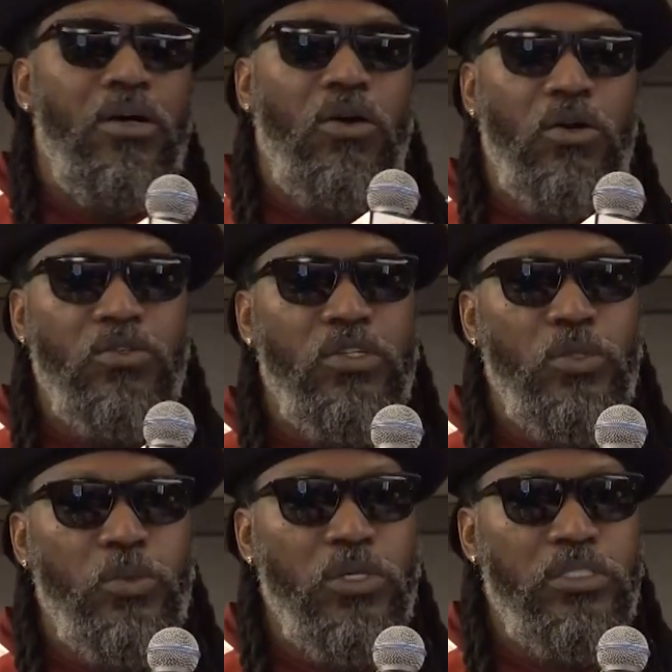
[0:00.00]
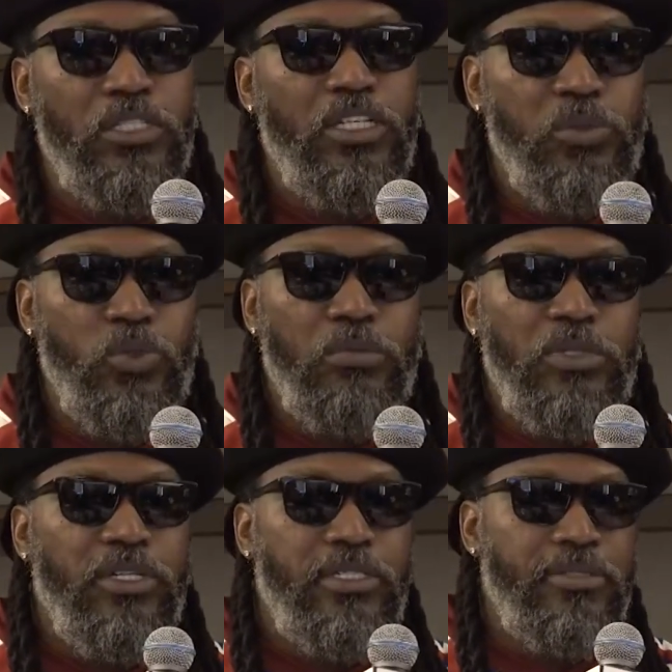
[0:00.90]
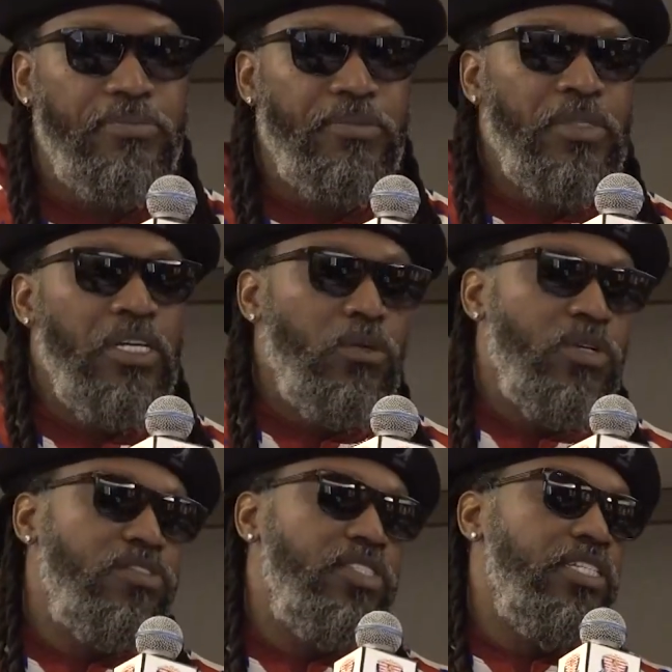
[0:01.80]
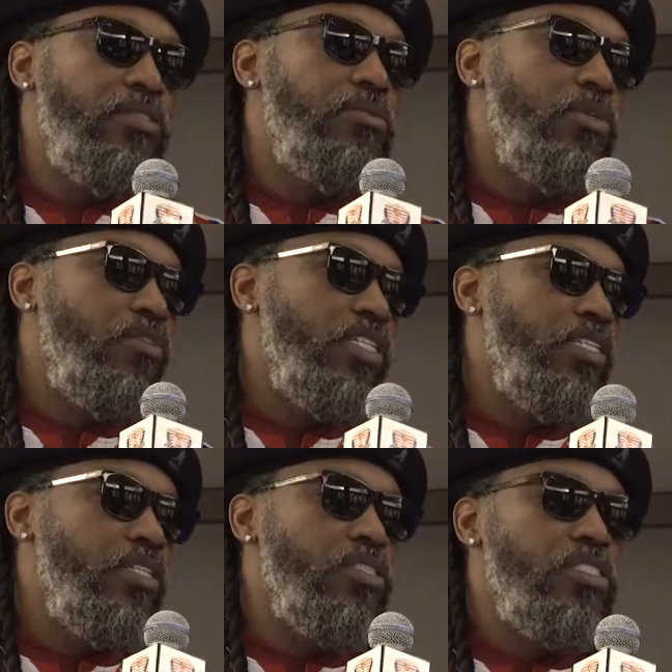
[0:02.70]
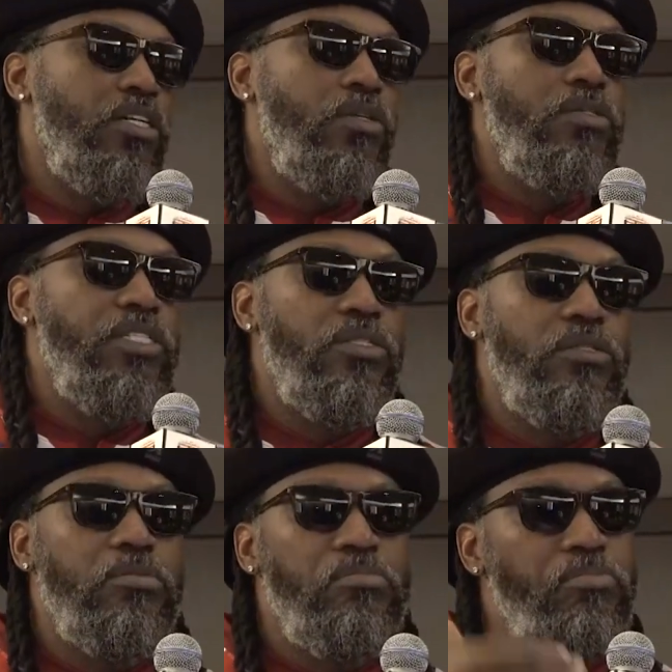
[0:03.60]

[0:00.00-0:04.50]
all around the world to come to America. We have seen over the years now, you know,